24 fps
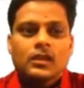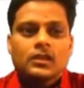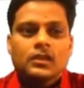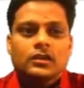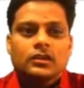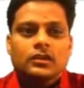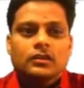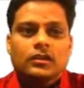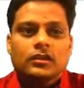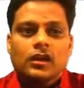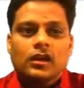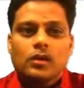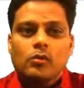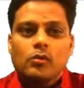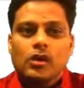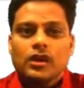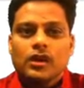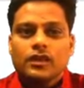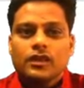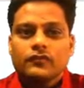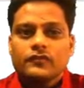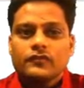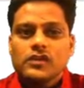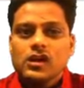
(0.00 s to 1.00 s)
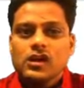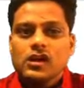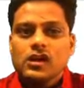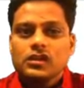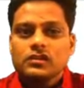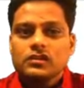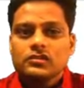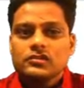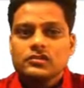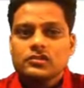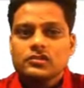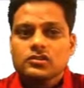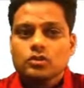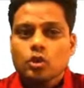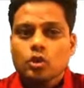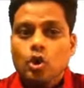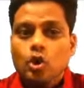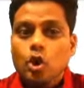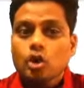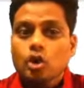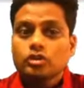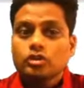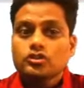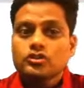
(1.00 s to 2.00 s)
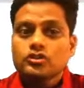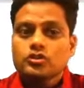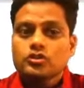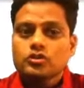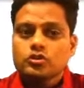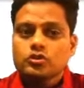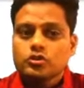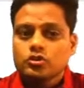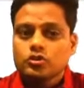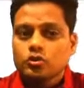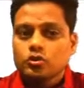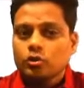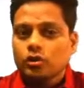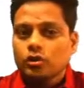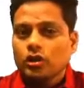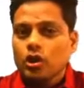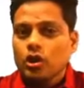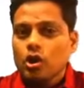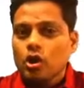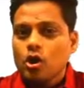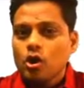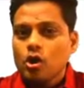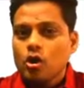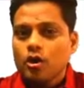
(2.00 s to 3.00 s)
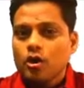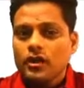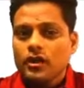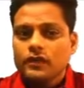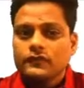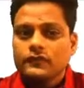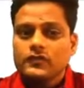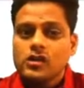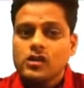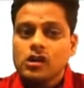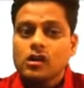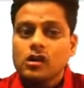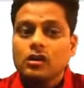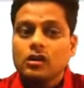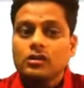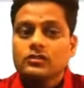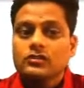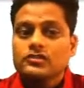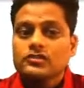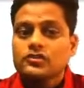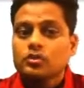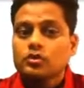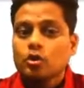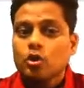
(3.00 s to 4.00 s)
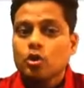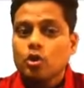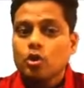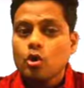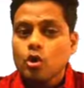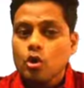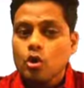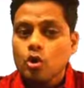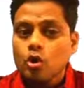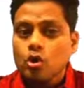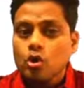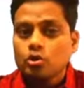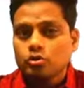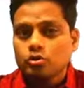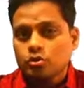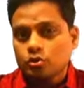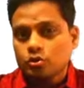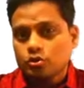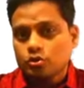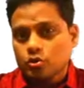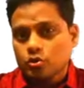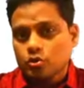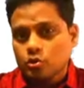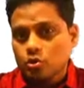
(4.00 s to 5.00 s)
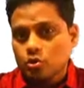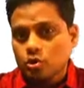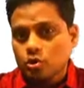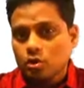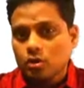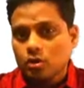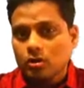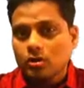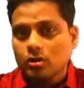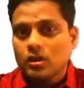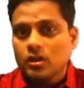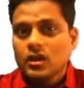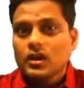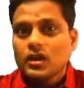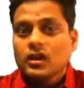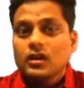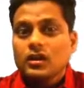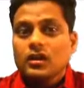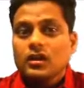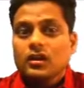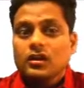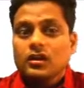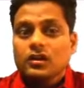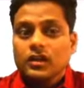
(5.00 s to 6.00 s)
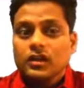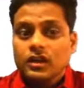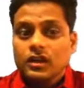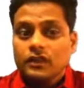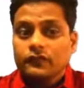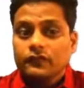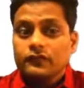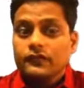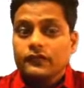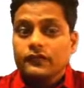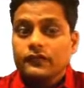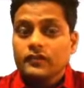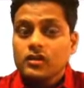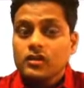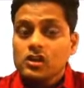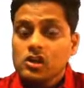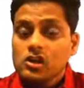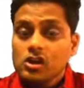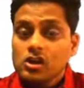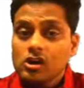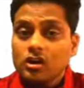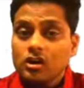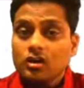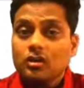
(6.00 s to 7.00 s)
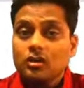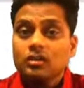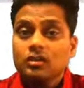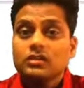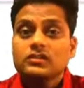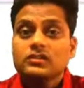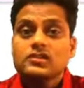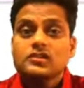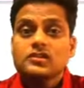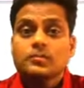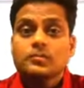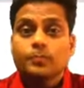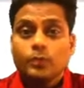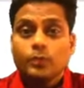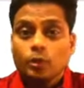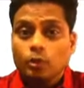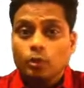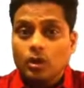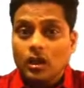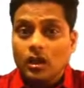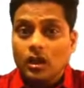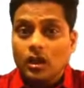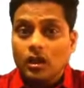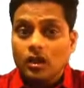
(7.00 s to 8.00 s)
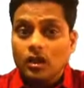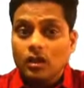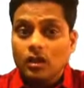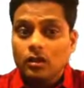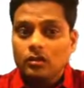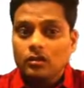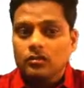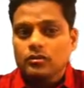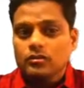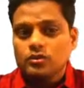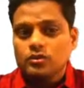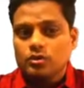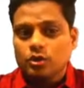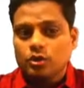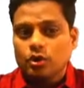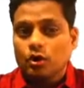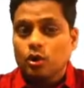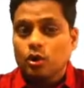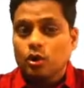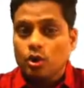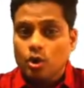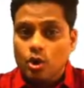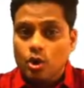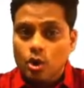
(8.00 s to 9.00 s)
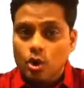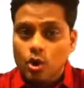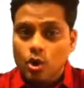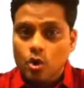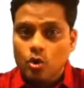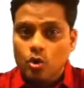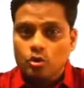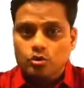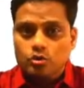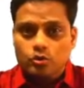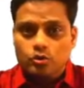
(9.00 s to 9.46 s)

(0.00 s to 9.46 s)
Third one, if girls goes to school. No, if girls go to school. If girls plural, so go to